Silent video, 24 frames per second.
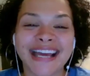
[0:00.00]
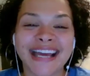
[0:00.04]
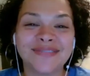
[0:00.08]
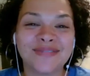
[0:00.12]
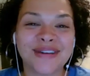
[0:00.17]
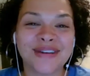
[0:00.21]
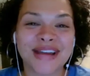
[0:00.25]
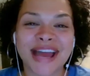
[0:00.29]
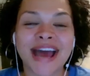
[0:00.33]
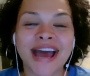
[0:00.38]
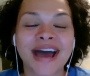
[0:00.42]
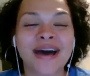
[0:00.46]

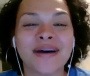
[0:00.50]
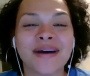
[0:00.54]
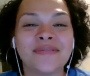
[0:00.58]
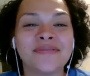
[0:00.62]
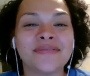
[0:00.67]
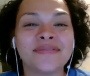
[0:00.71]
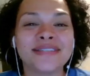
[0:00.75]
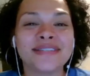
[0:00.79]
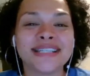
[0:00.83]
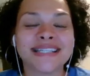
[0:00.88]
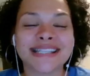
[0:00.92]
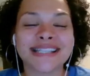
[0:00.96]
and we
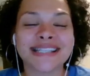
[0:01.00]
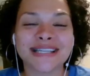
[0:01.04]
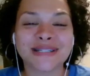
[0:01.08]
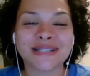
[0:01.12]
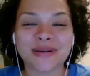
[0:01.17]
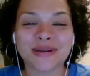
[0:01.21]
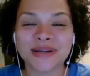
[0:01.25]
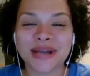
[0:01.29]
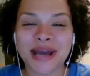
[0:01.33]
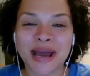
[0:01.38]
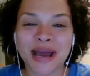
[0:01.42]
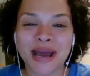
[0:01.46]
have
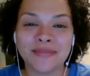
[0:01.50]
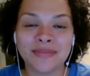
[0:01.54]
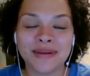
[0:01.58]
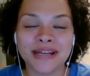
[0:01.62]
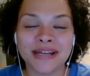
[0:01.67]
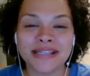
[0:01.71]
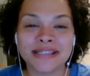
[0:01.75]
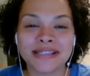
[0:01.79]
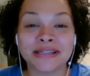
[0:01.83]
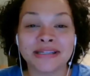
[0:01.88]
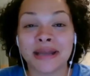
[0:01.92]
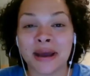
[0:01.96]
gestational
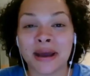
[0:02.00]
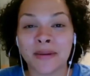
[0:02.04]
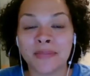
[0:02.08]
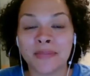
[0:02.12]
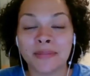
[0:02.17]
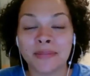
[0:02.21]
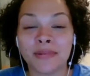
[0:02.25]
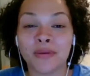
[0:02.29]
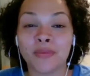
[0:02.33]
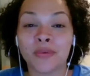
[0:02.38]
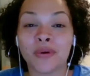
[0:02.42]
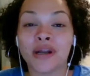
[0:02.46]
diabetes and now
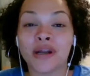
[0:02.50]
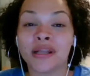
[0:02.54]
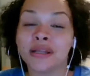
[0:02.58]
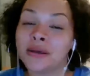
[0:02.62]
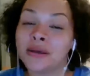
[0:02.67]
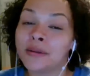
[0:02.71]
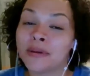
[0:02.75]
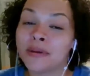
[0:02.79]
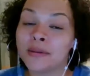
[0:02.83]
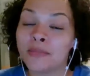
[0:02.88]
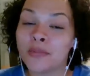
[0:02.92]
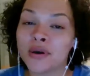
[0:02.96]
maybe we're a
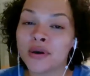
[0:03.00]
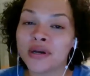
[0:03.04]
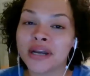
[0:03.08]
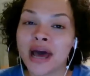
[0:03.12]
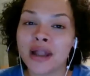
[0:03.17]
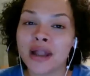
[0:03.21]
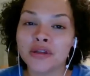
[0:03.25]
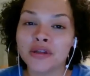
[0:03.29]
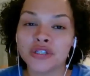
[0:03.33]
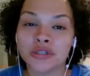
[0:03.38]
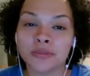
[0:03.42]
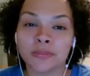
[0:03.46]
little bit more
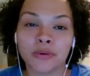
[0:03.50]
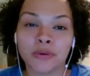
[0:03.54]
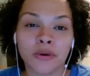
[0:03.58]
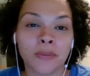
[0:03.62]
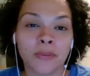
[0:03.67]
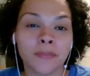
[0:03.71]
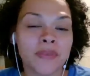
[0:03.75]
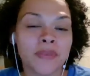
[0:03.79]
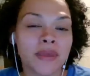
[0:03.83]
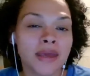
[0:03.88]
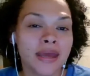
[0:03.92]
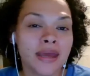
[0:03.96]

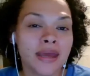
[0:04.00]
knowledgeable.